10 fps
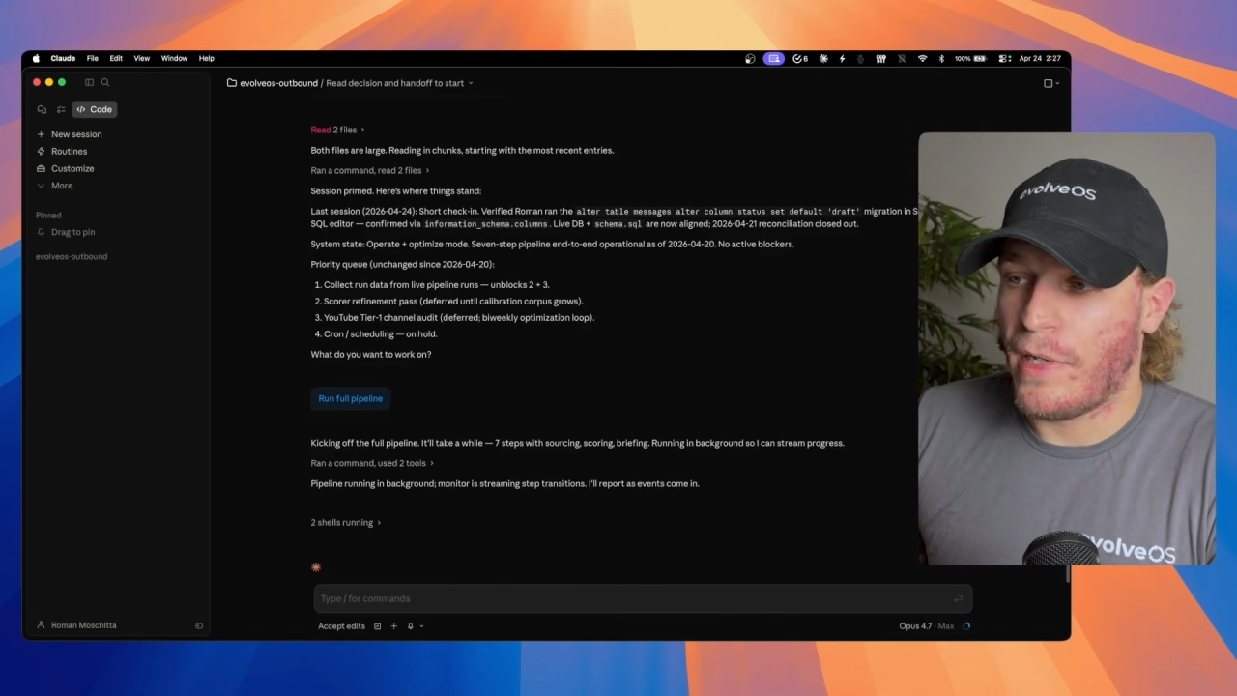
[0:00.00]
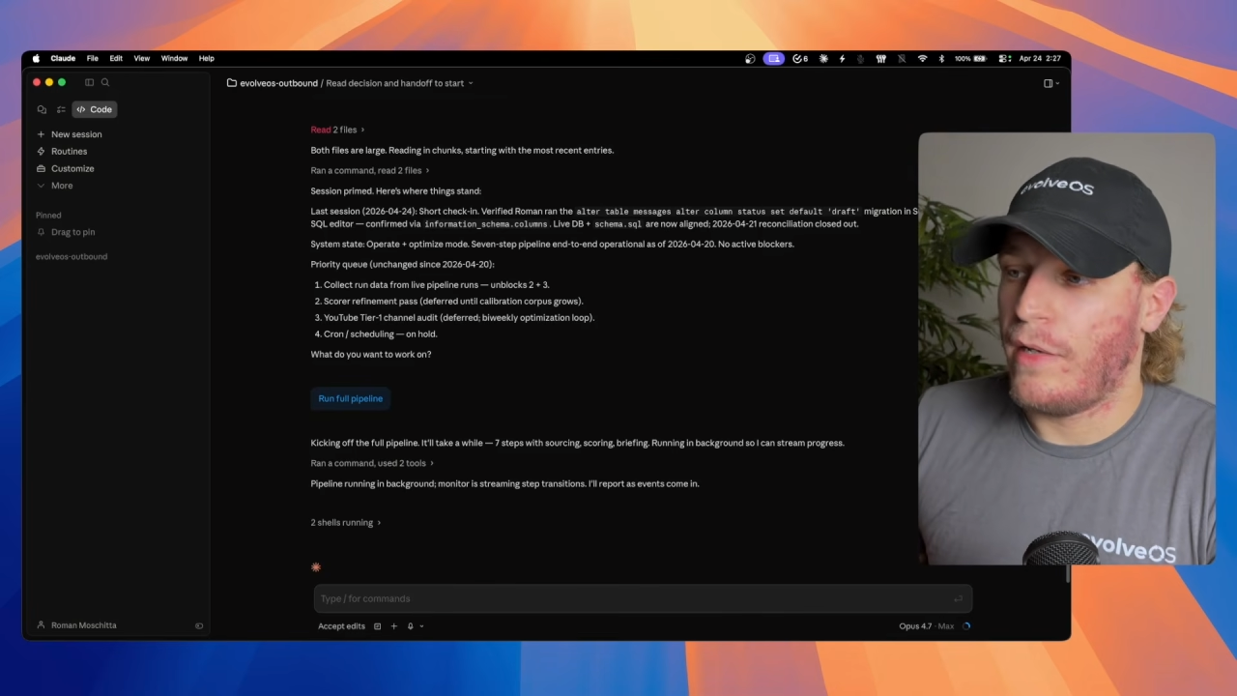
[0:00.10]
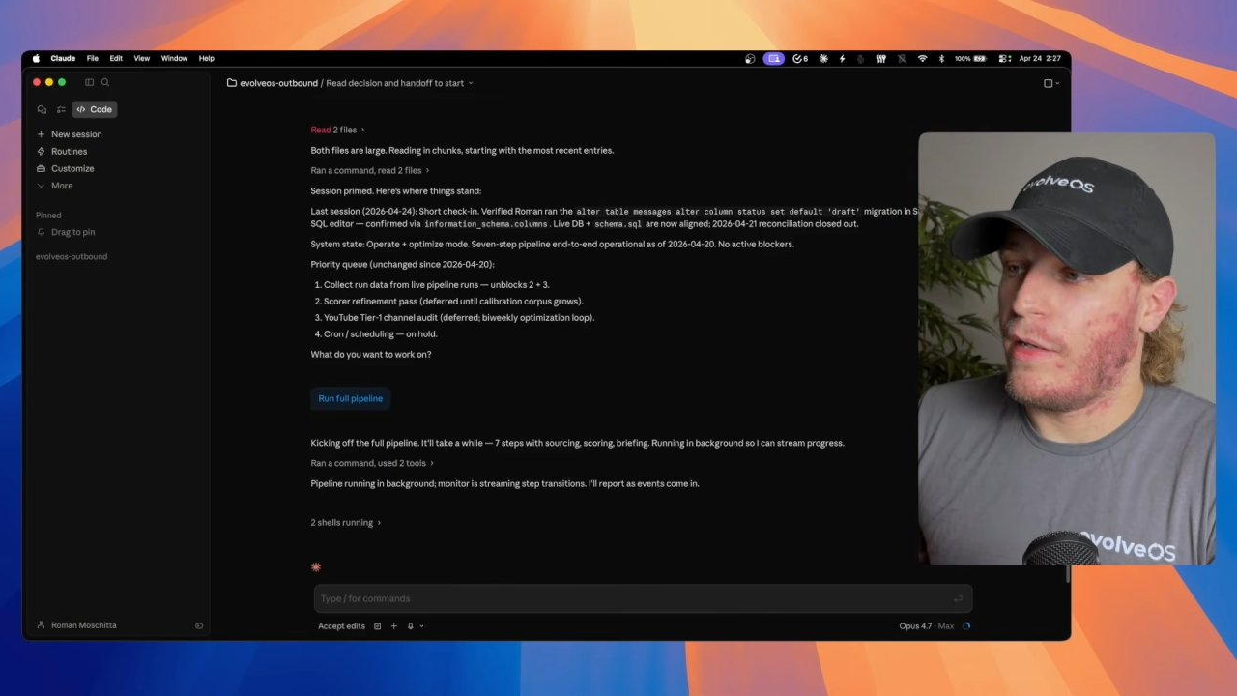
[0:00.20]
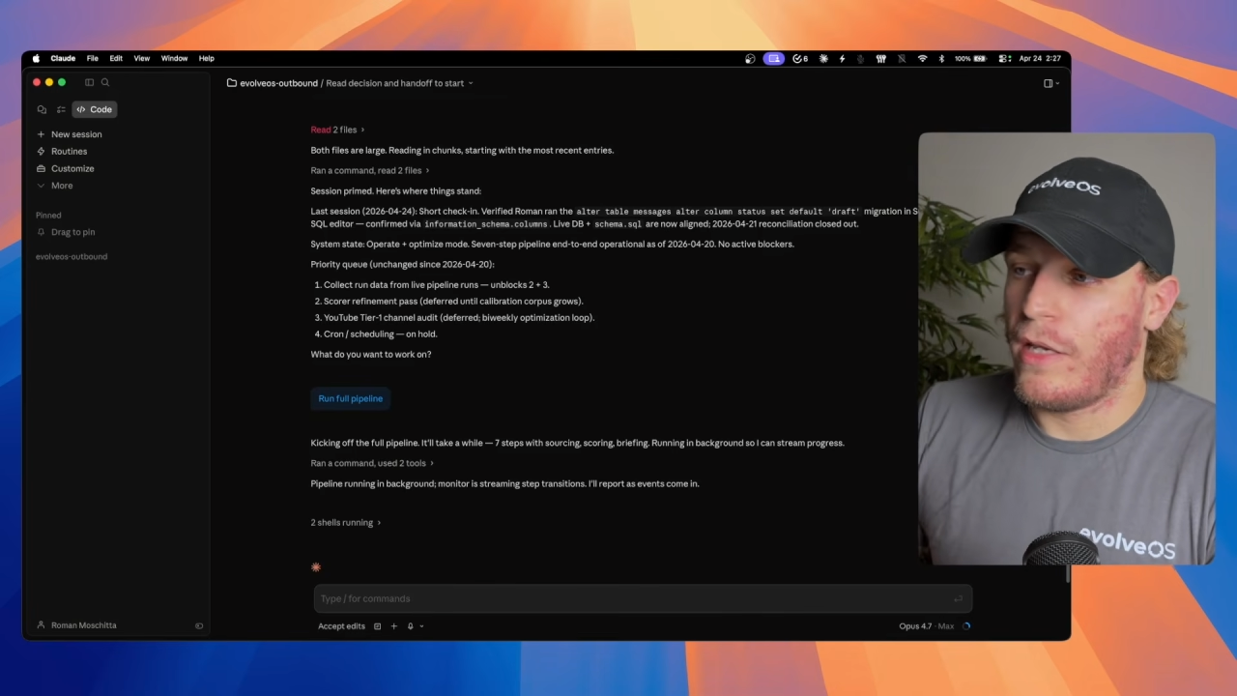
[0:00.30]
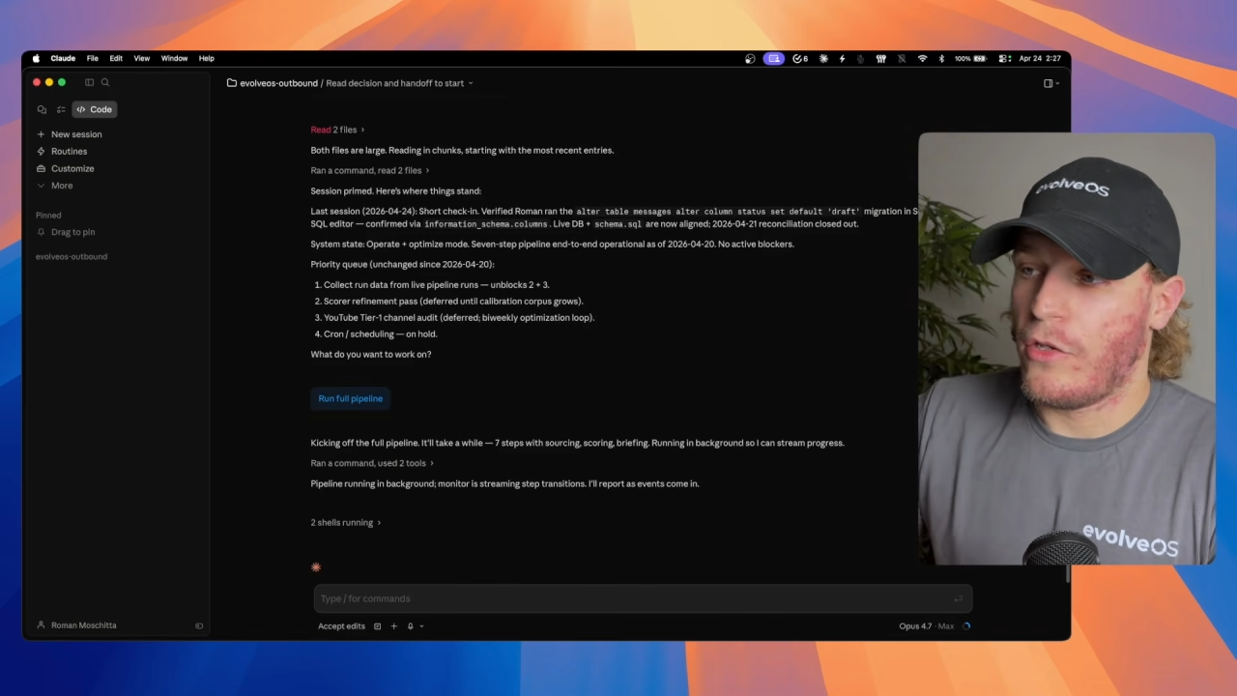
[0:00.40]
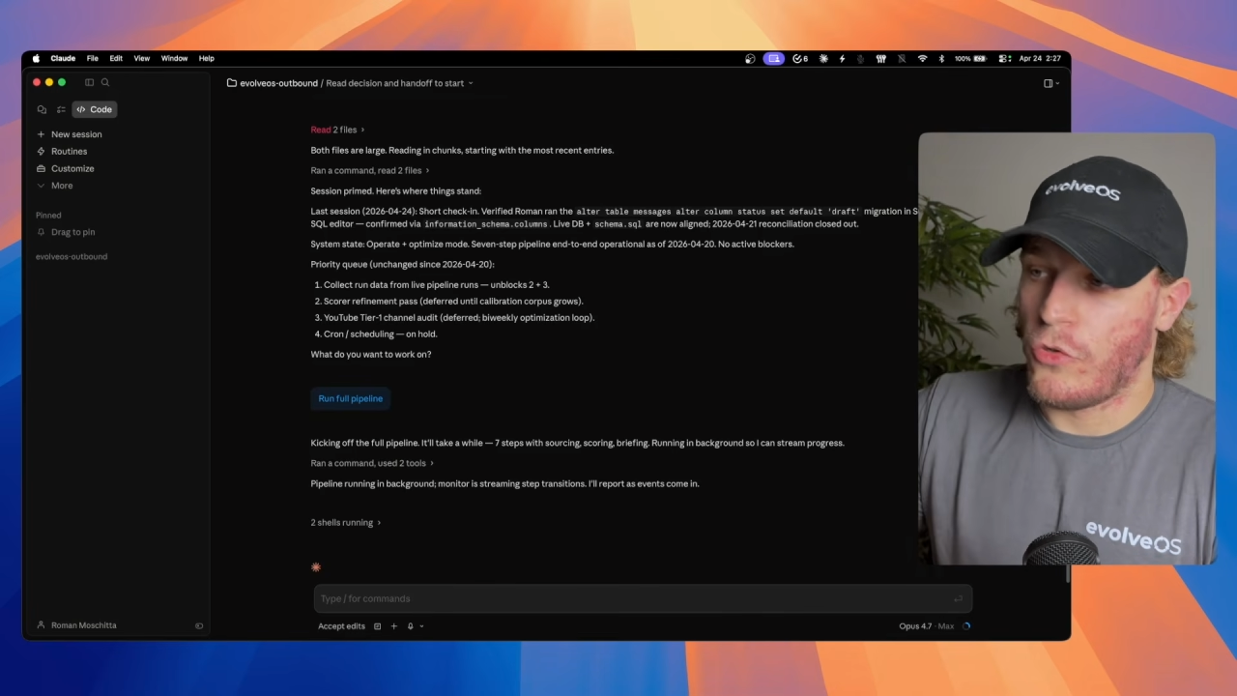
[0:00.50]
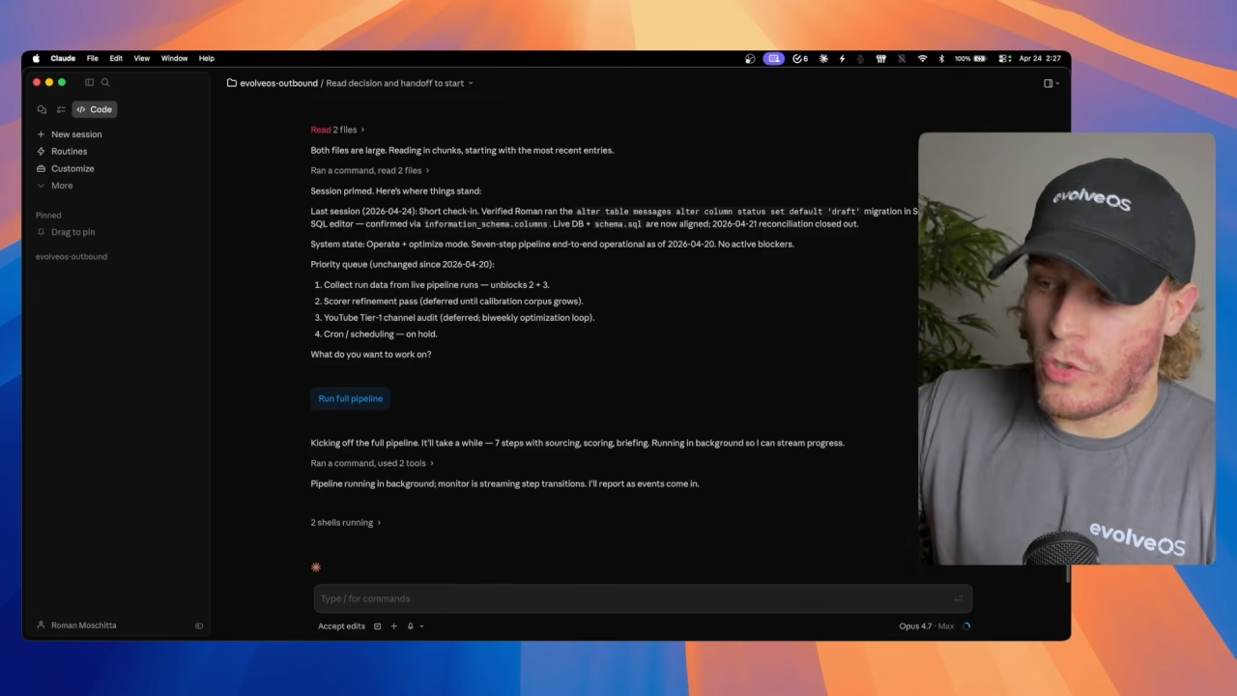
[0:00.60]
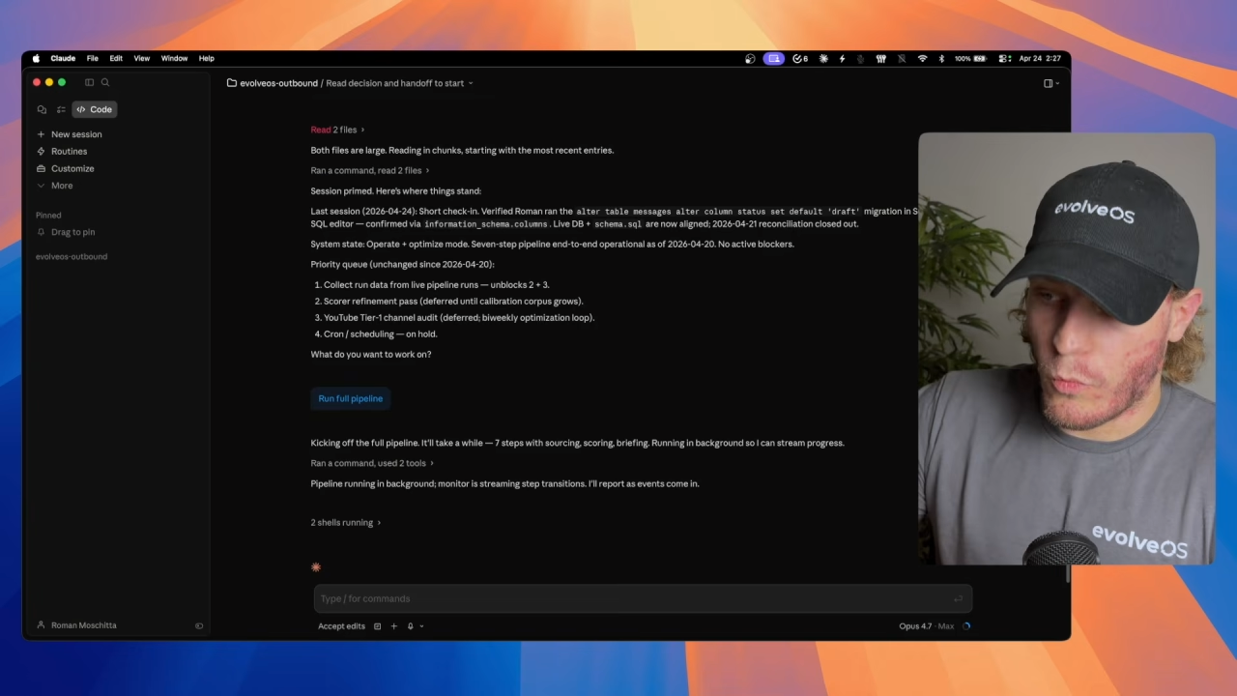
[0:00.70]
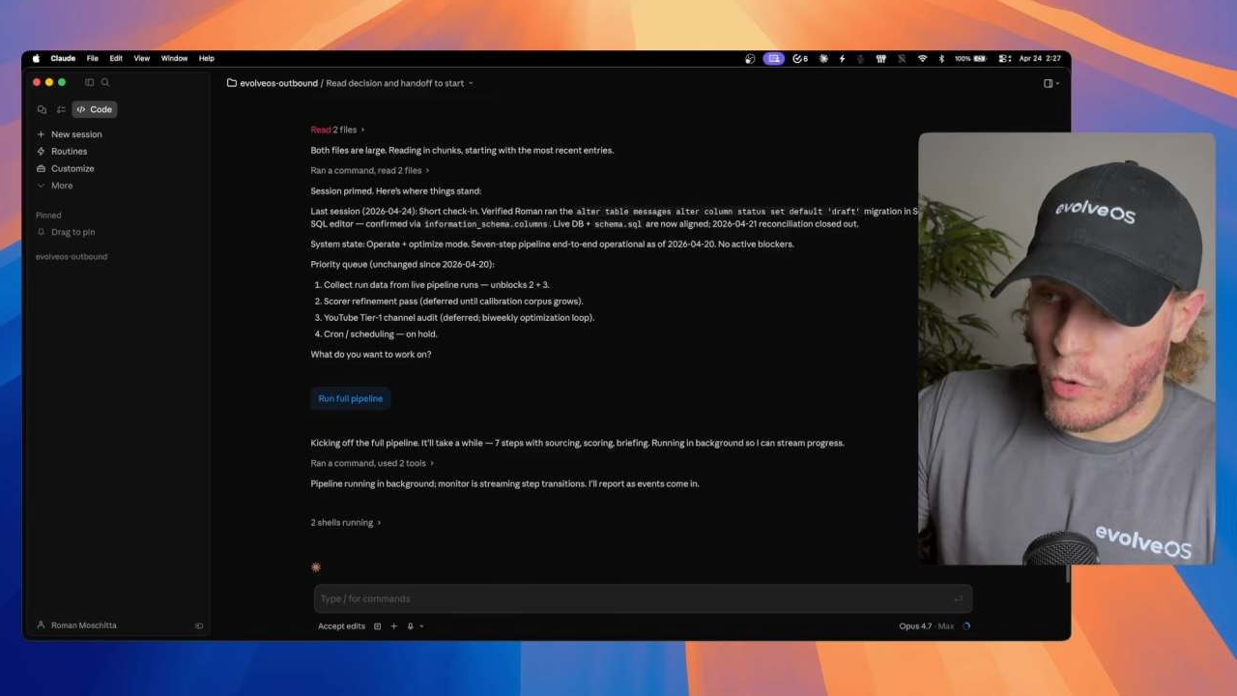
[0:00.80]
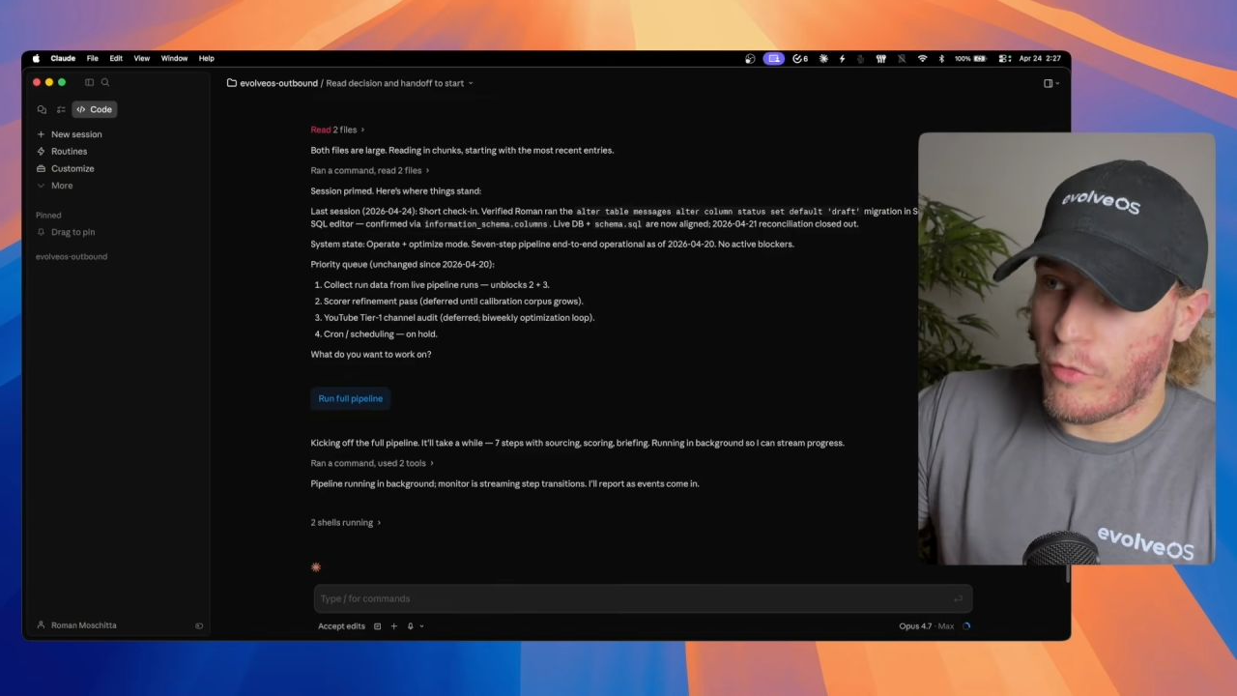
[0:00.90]
And again, you
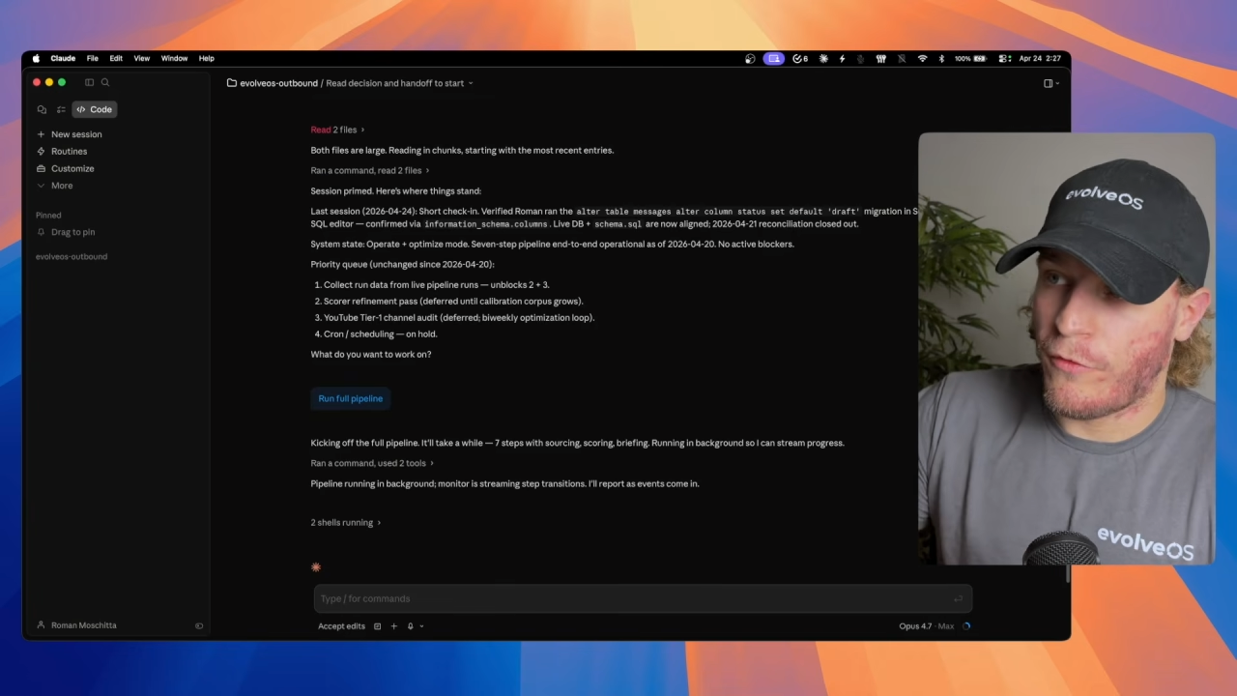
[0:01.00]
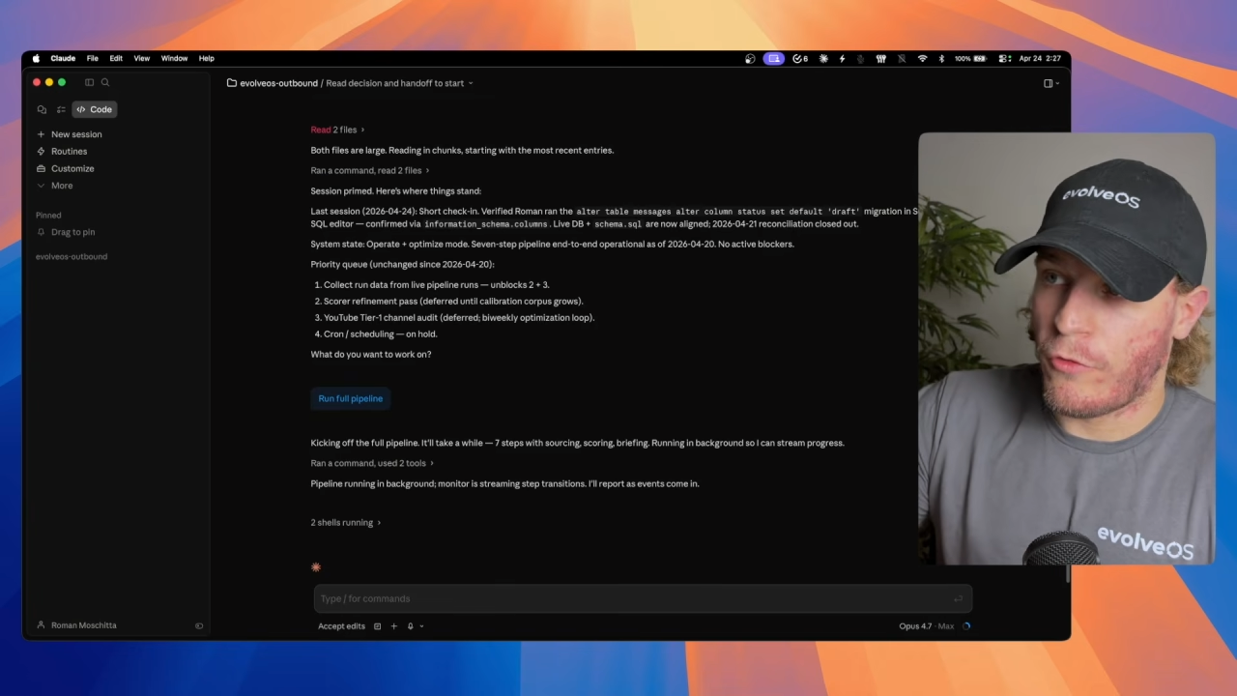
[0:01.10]
can work with